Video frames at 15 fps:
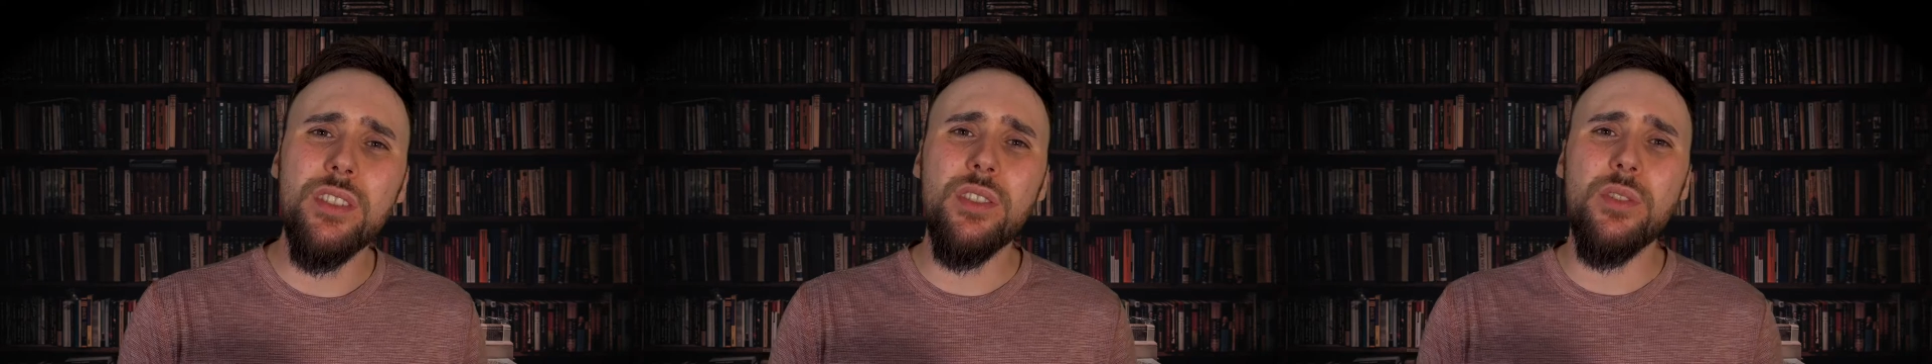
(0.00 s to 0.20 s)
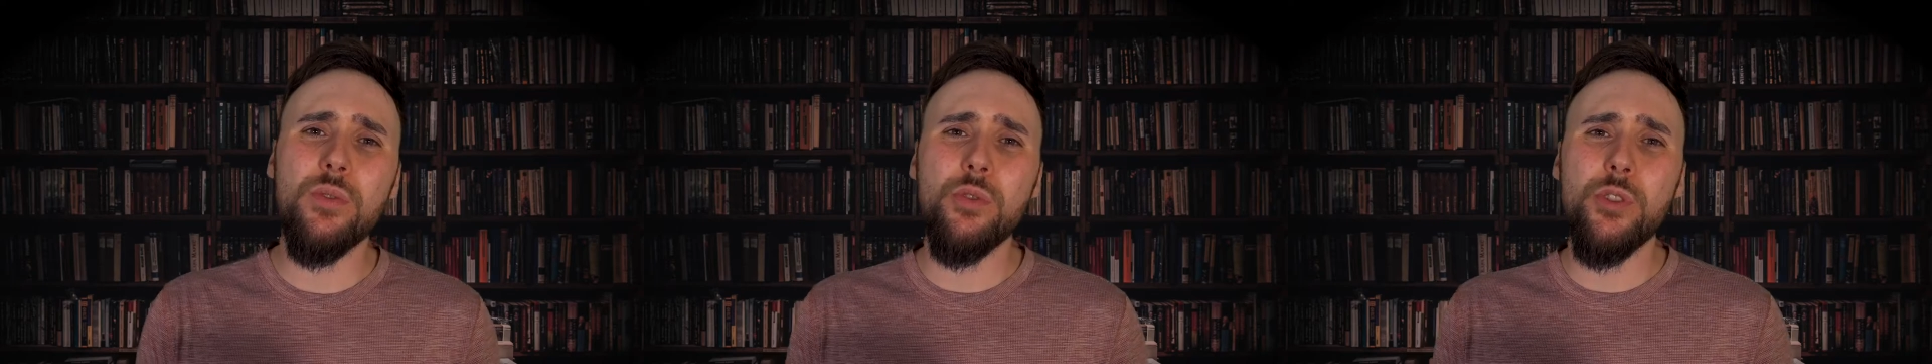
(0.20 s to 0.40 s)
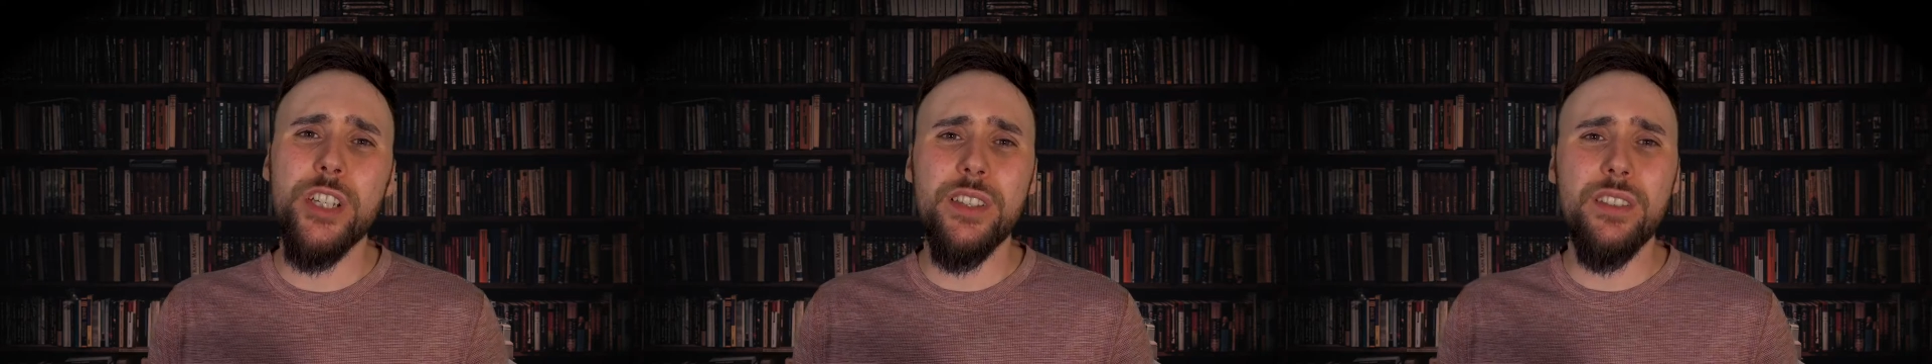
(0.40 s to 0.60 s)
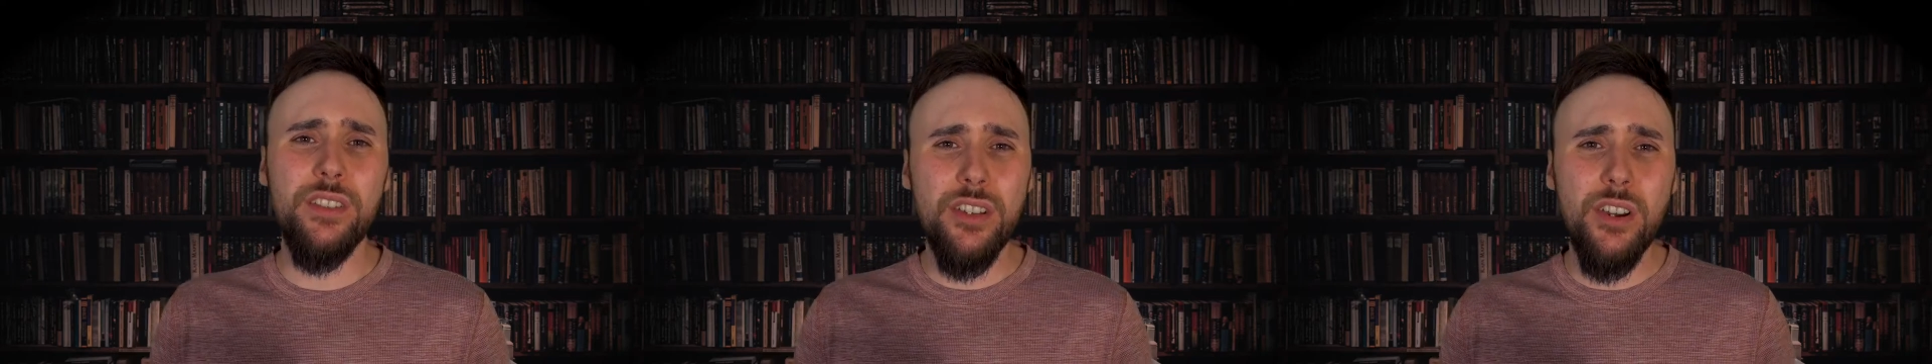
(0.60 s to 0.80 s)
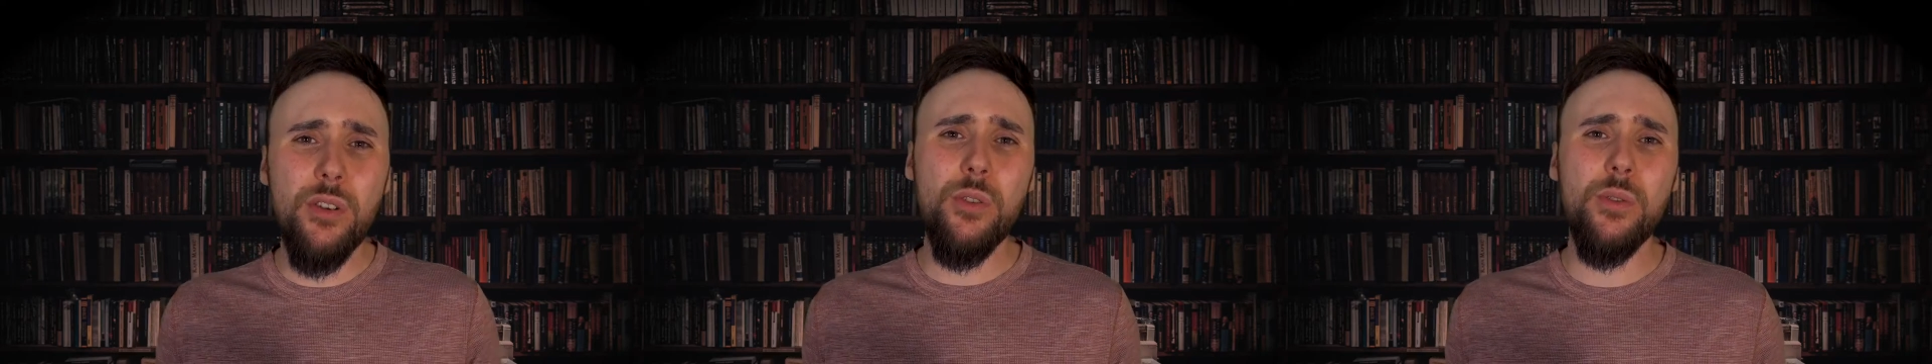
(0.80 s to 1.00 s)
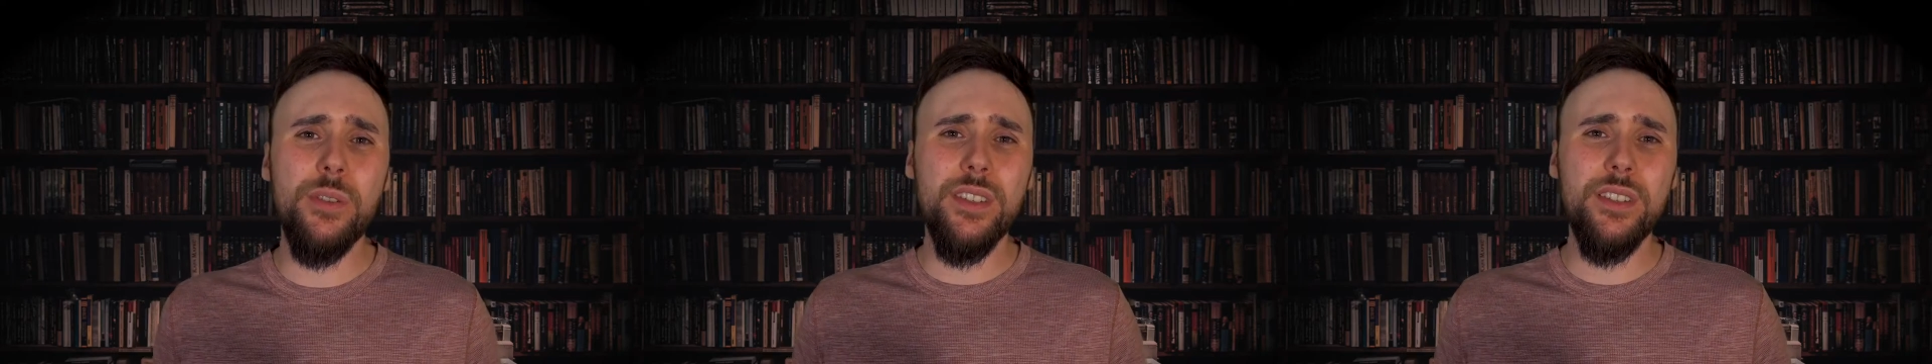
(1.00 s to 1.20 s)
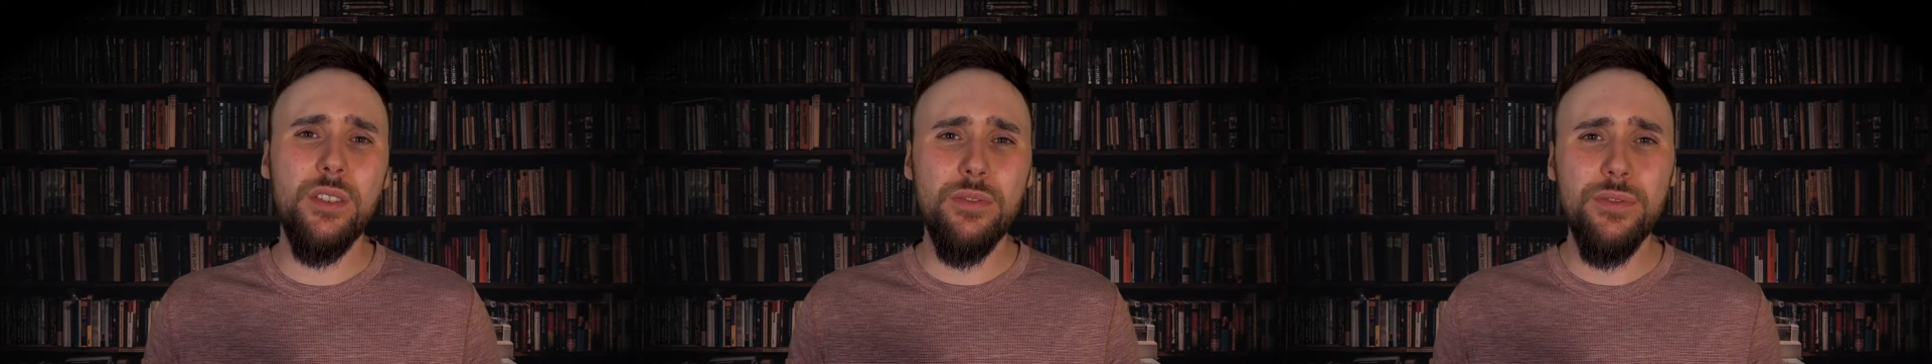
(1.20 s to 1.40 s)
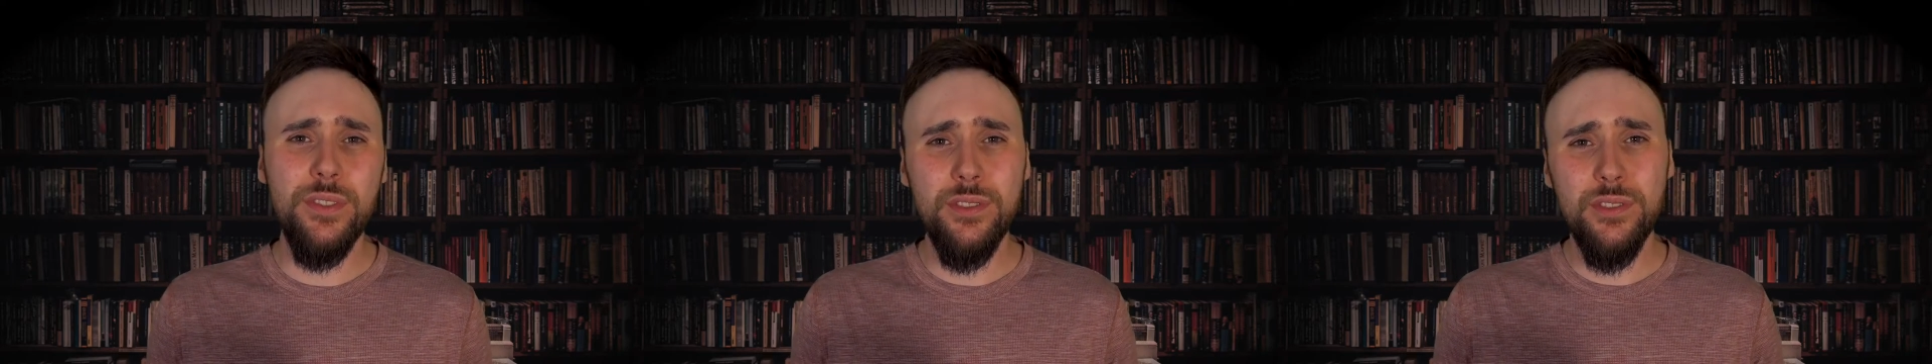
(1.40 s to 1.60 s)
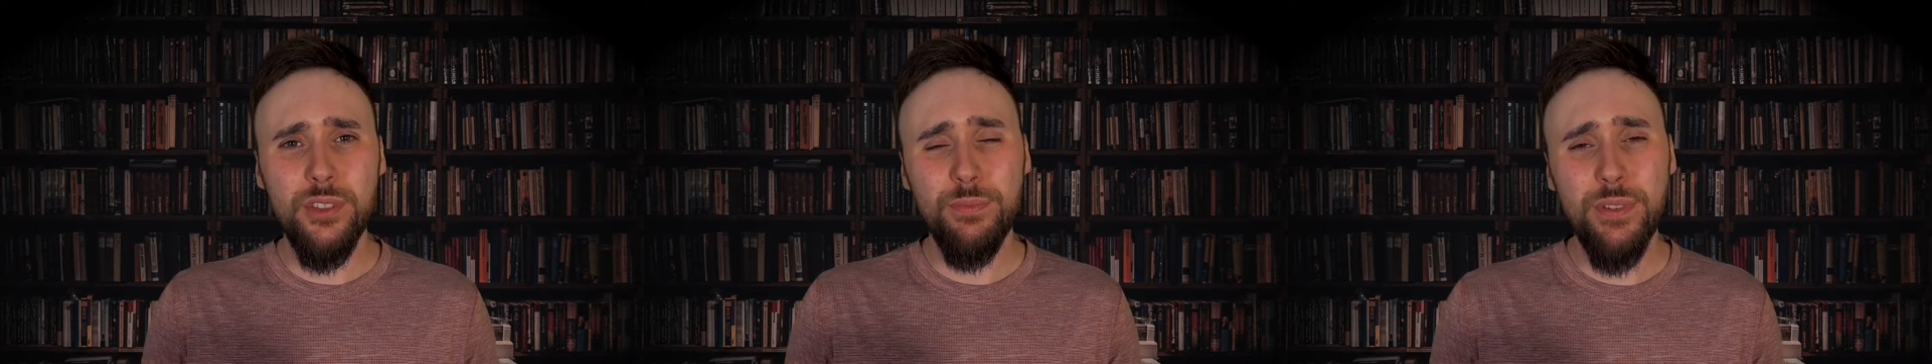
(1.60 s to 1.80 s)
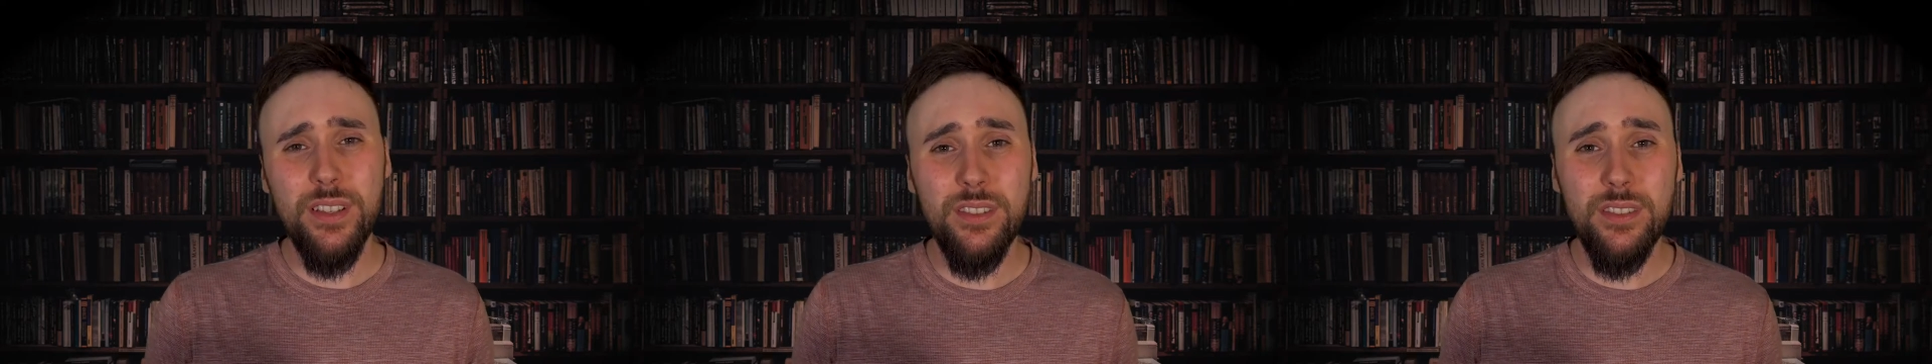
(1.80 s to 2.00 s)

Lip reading: story is told is often spread